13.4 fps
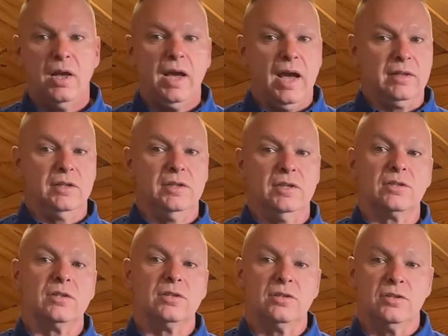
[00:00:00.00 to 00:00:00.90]
at the
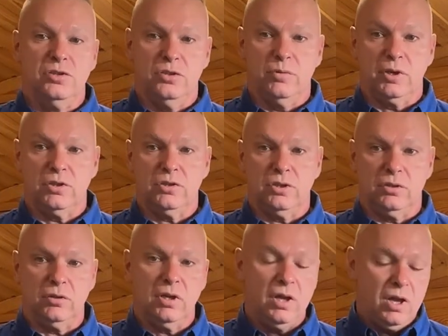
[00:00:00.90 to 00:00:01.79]
distances you want to
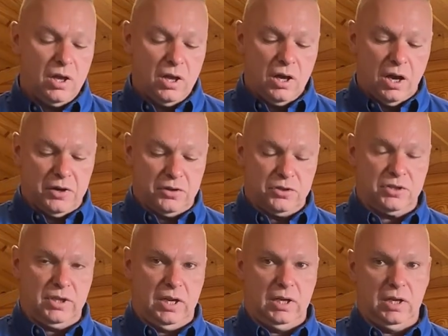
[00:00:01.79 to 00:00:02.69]
shoot.
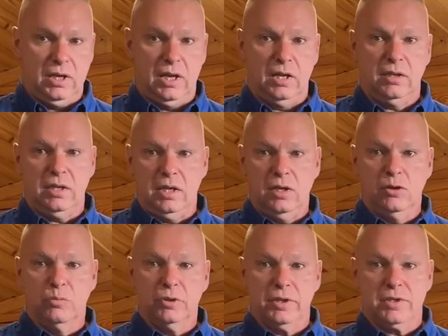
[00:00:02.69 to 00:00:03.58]
Understanding that, the Eagle
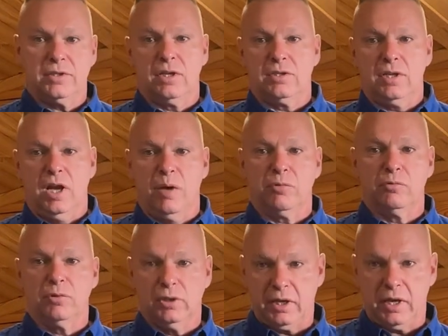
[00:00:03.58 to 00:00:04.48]
Ballistics app
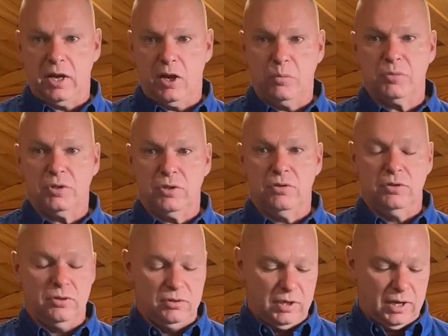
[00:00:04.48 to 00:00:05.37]
really helps you
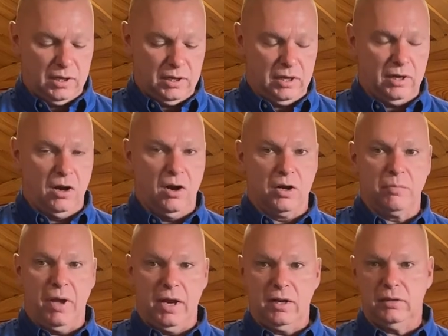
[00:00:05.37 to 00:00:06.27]
do that. It
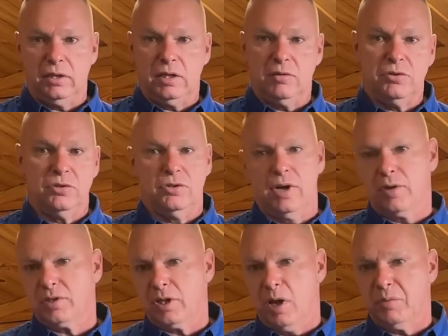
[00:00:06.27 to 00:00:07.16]
automatically gives you
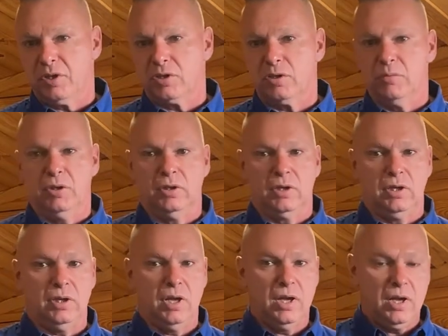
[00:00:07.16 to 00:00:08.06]
gyroscopic
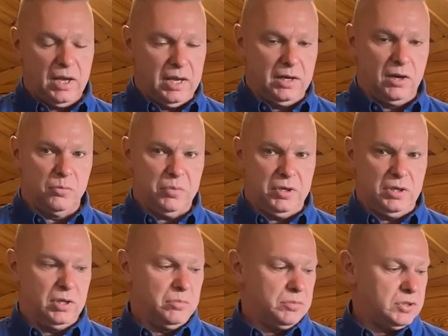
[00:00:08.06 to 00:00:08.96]
stability and
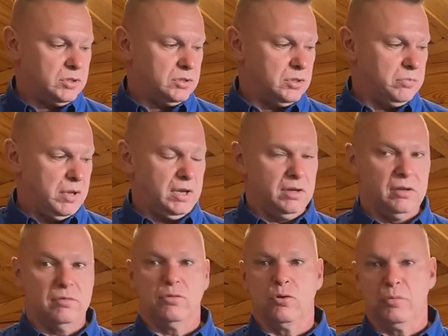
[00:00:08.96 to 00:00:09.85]
RPMs to make an
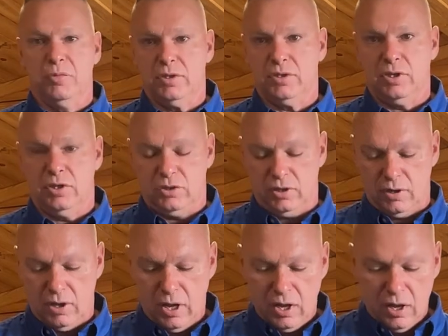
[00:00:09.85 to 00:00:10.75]
informed decision.
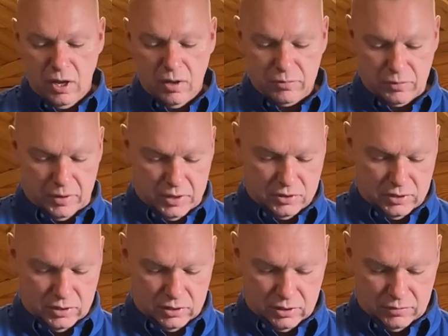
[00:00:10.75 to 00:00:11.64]
For
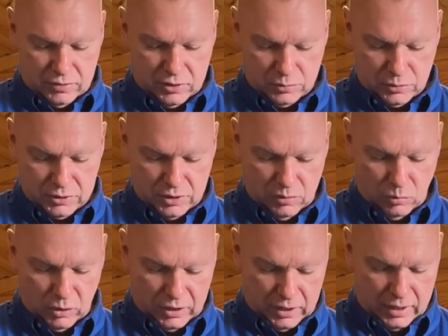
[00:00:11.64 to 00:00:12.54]
instance, if this was a
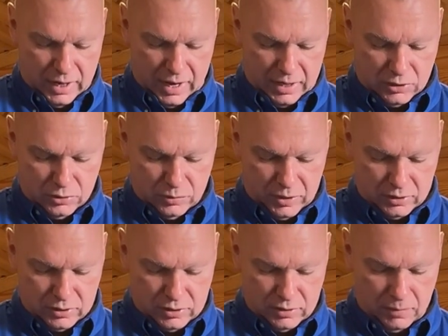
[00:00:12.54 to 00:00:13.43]
1-in-9
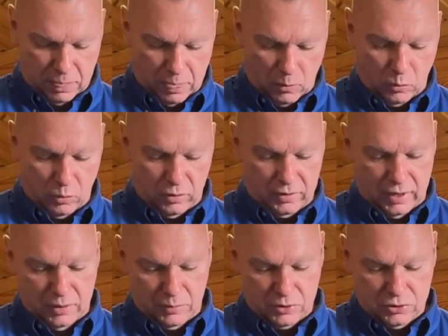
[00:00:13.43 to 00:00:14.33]
twist or that
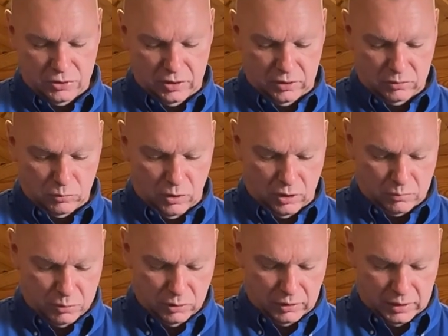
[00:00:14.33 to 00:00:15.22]
it was shooting the wrong
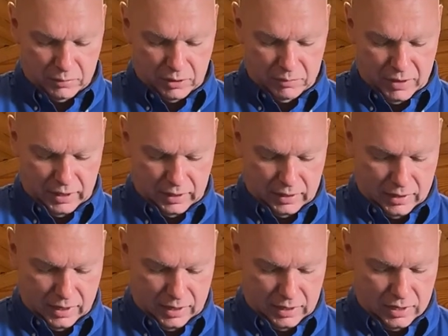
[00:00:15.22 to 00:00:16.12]
bullet, I'm going to make it
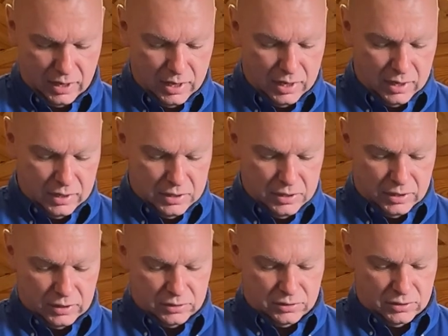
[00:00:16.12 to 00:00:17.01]
9. You
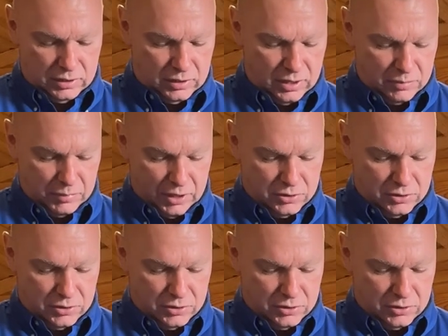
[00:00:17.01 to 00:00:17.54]
can see that my